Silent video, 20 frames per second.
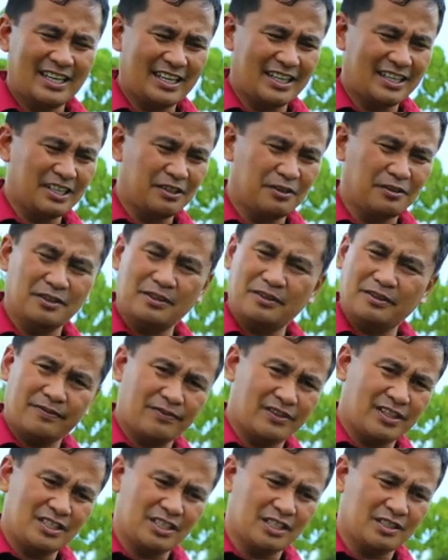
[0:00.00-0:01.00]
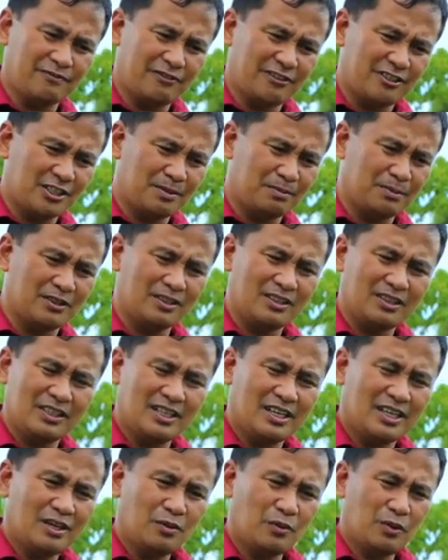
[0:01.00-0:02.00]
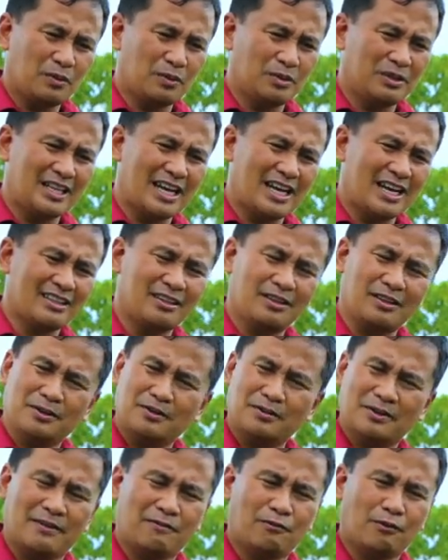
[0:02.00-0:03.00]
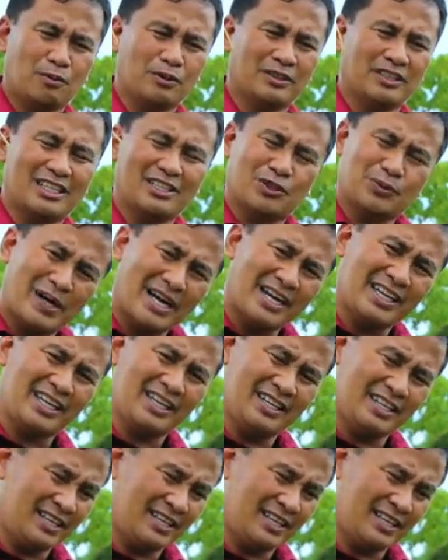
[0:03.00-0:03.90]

And I don't know if this is feasible. We will not know if we will not try.